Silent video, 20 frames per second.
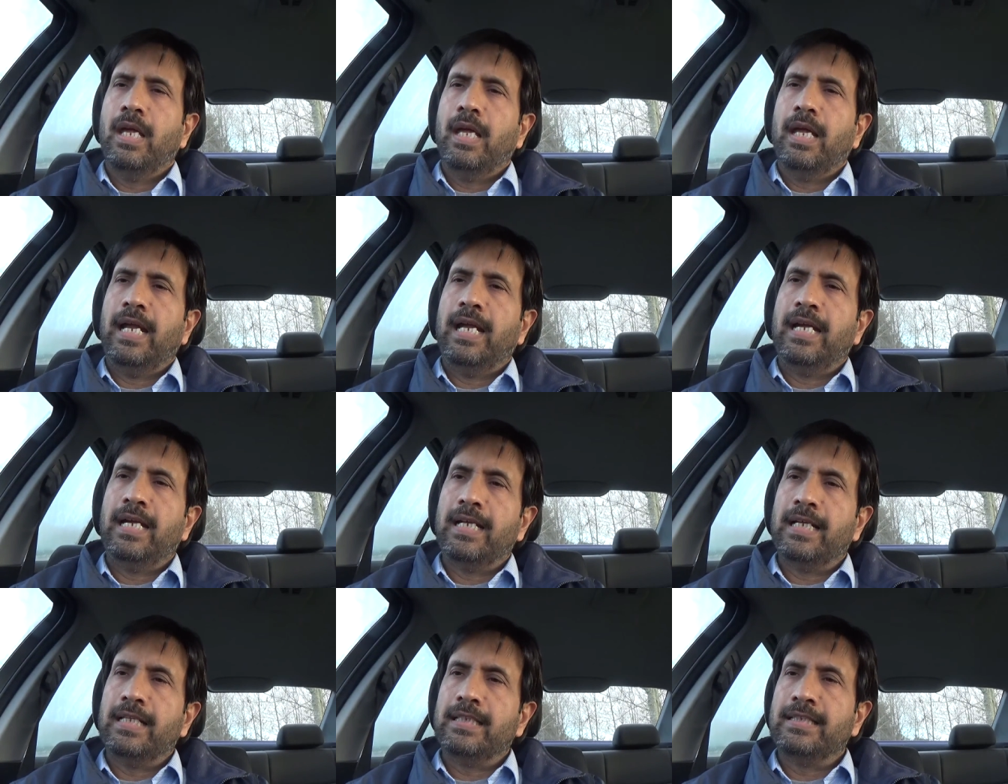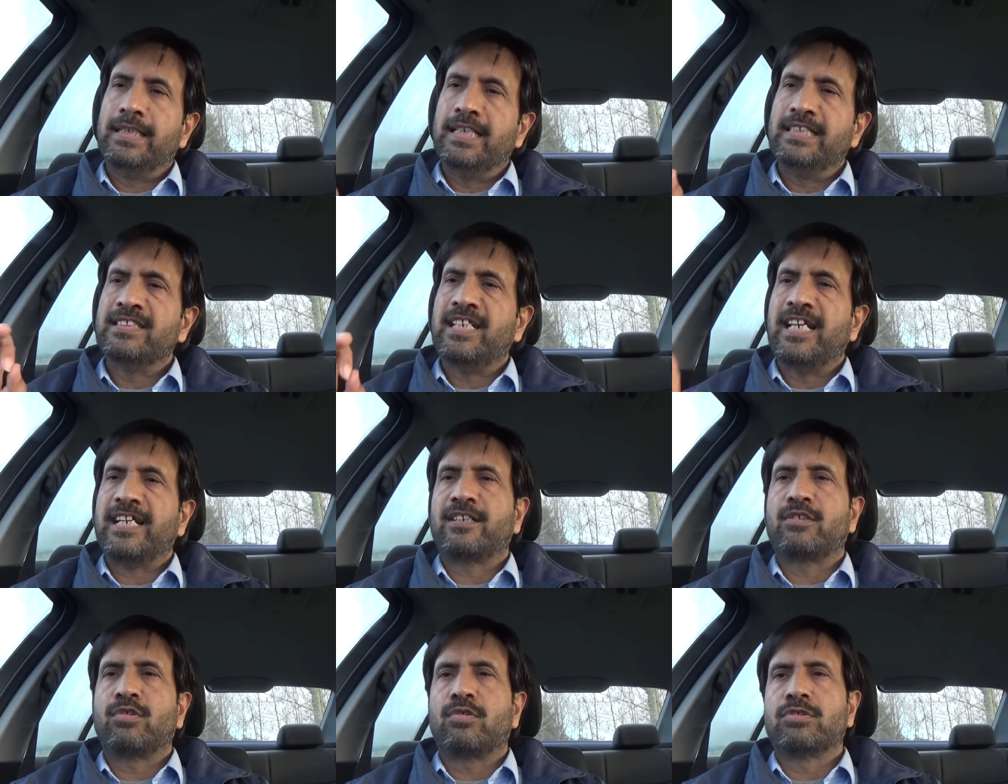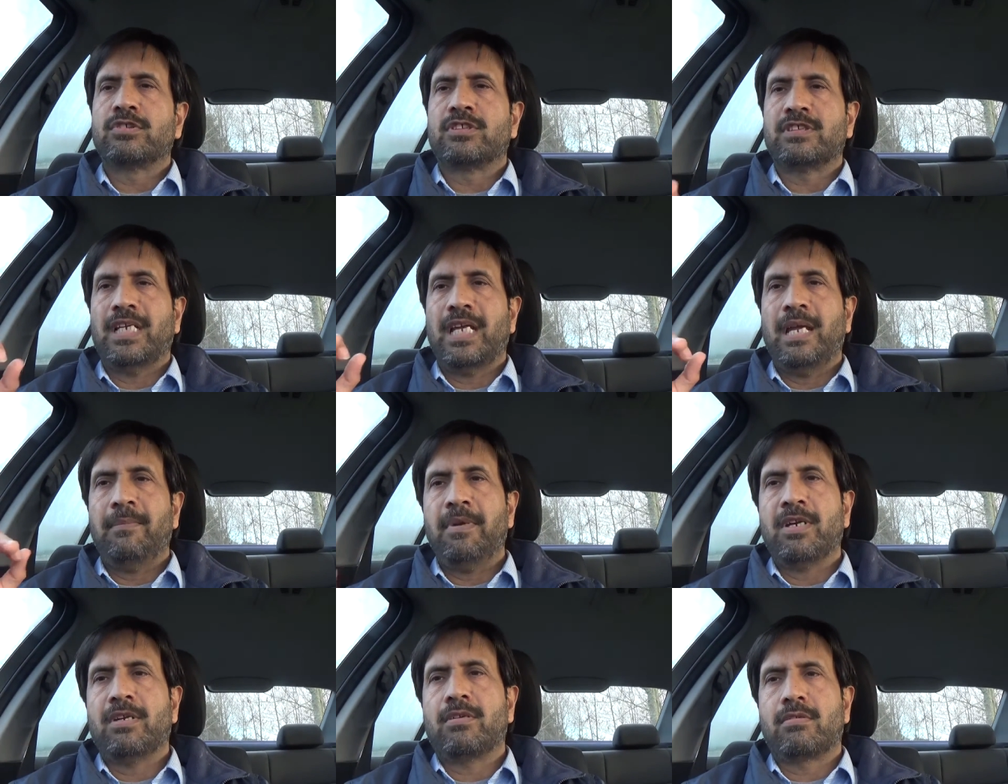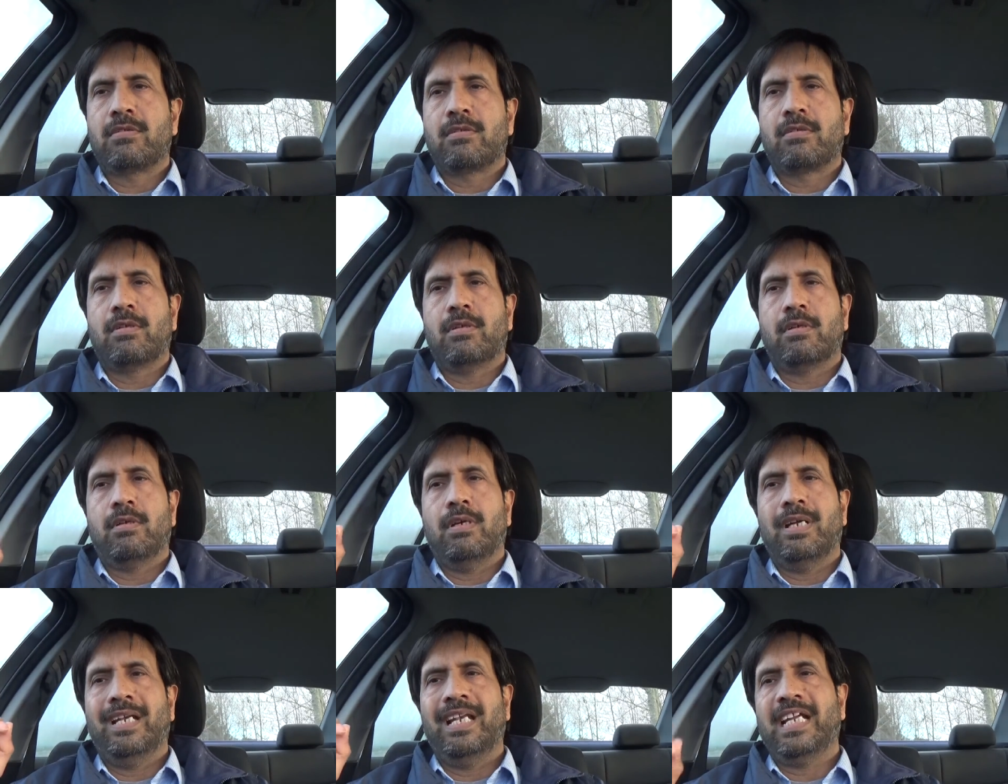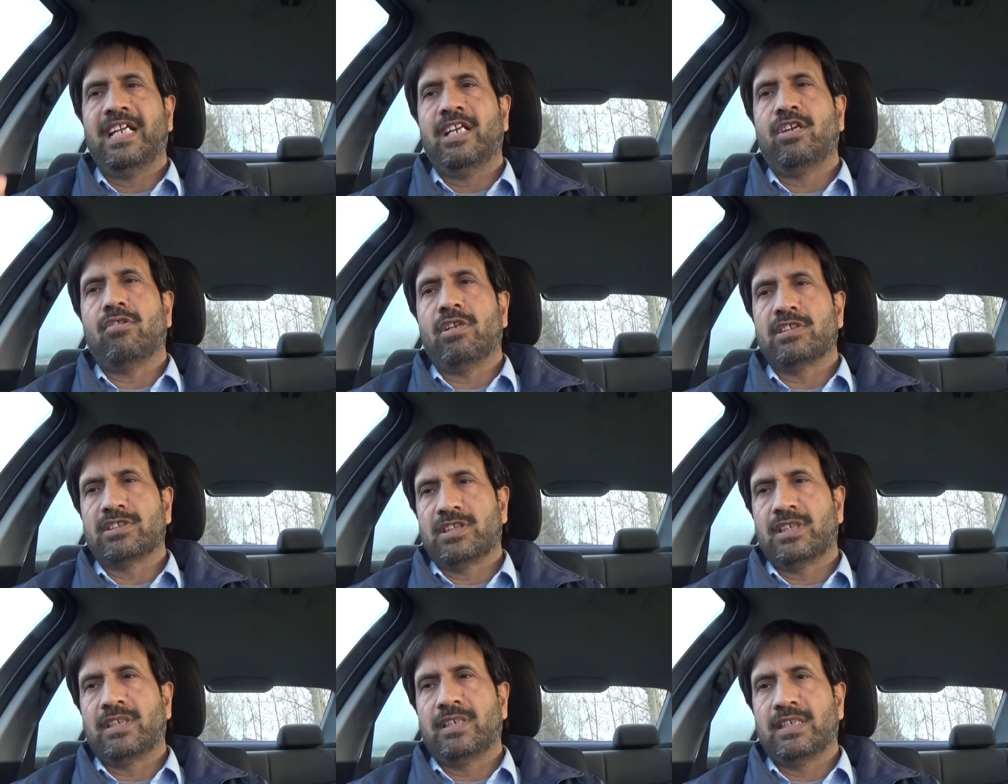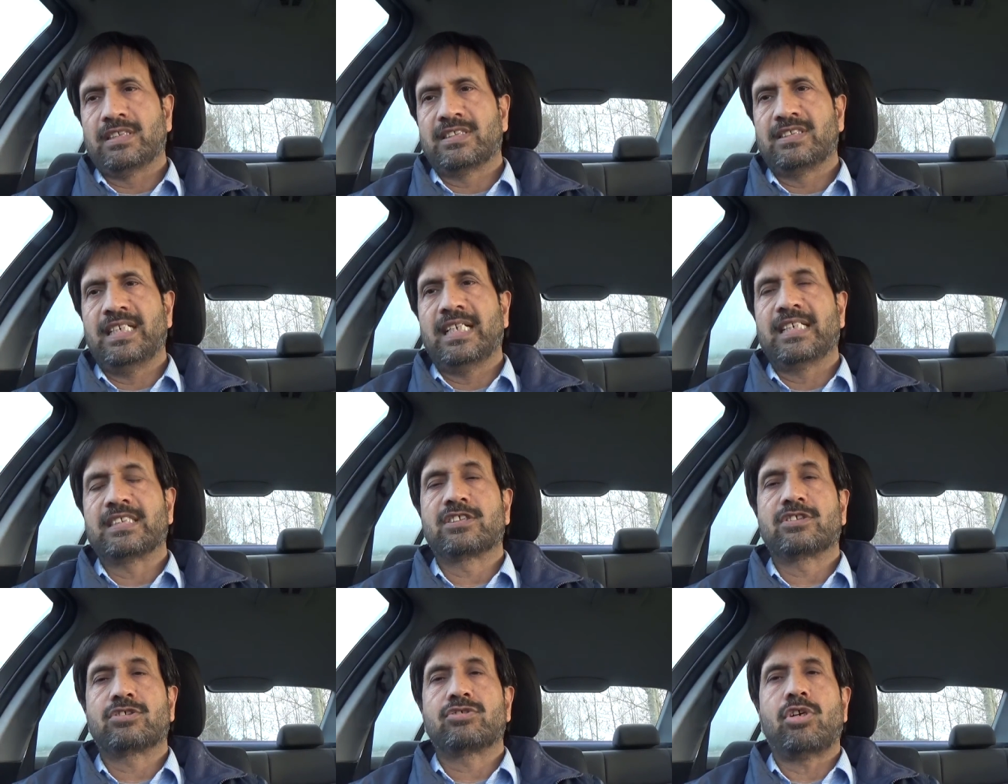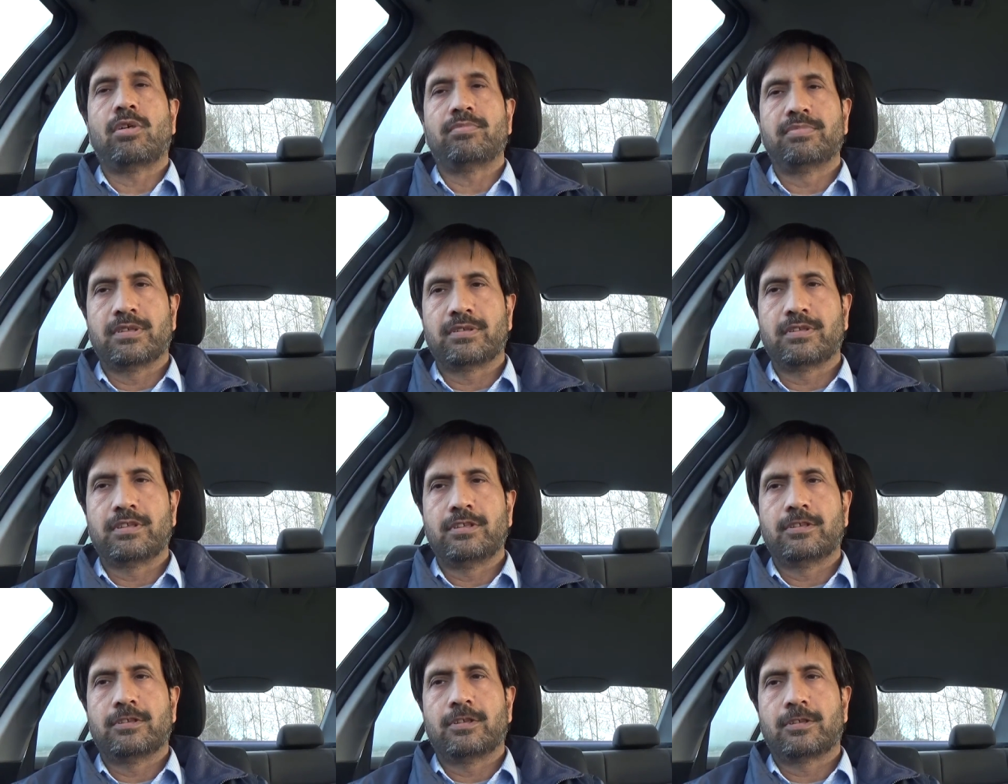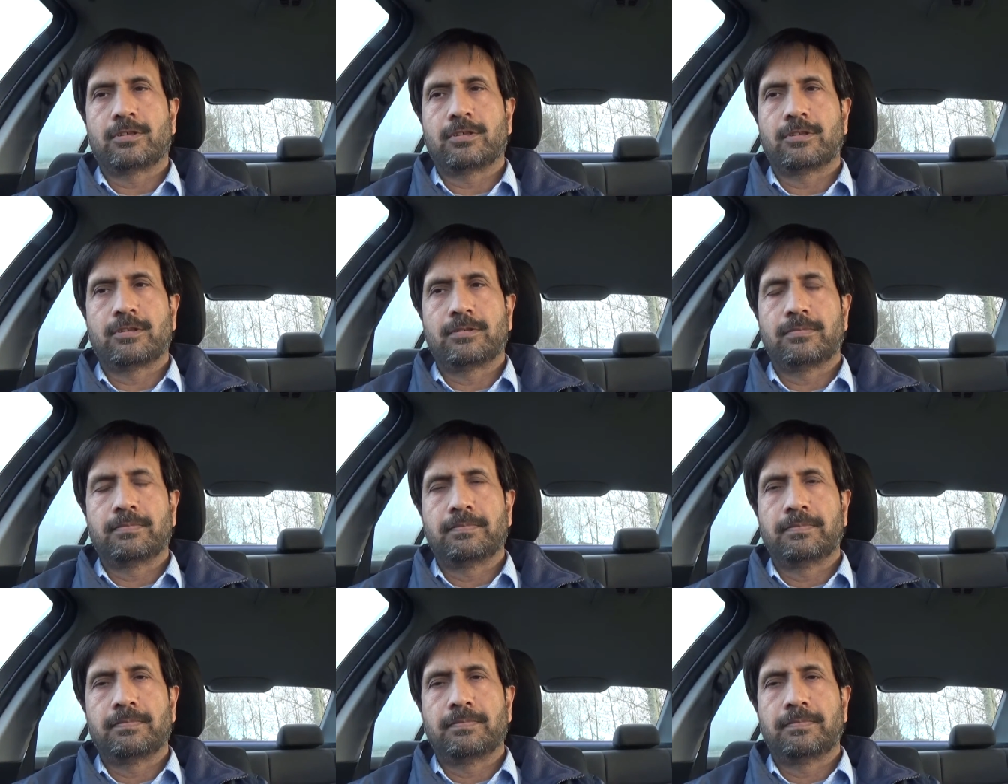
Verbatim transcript: and these electrodes emit uh, electrical signals that stop the seizures